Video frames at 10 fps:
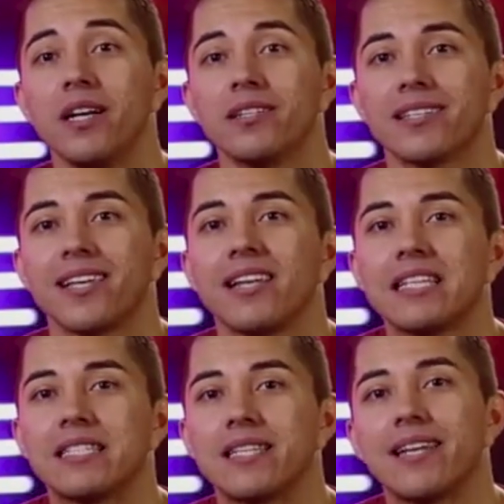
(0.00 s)
to send a
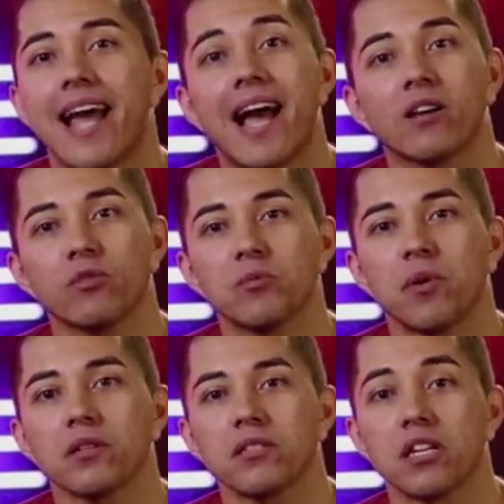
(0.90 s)
SYN ACK
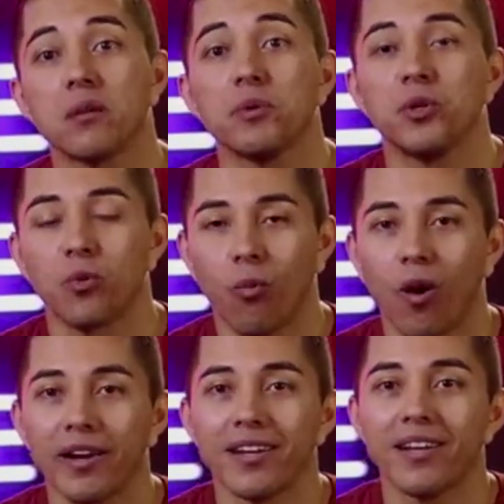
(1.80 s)
response to computer
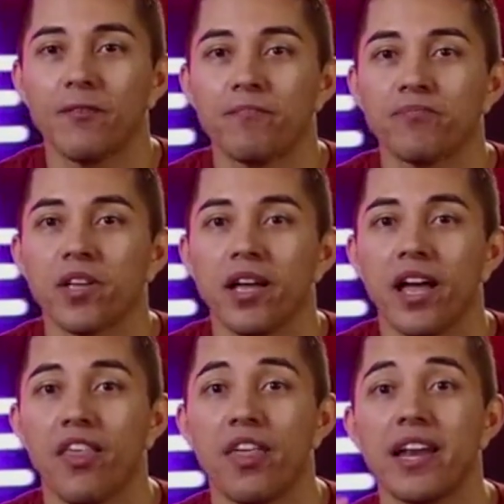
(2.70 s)
1.
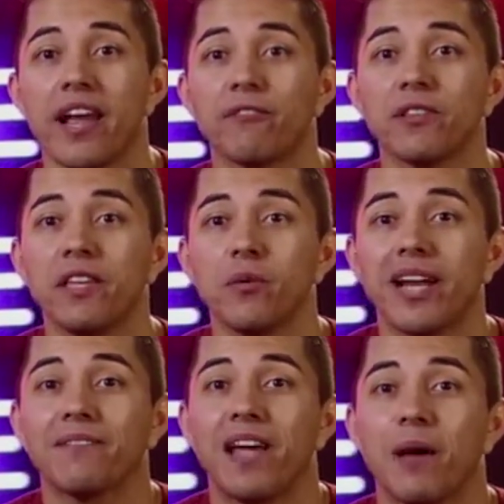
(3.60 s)
Then everything would
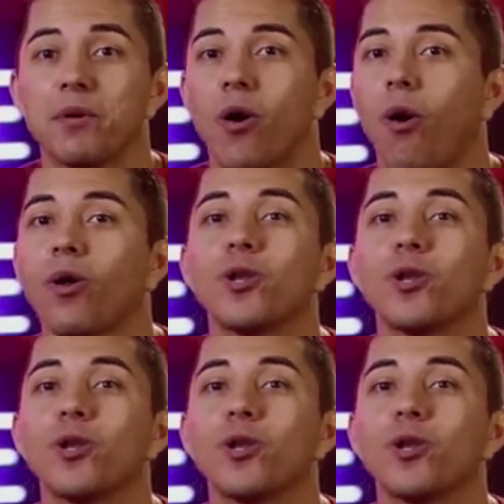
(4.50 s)
have to happen all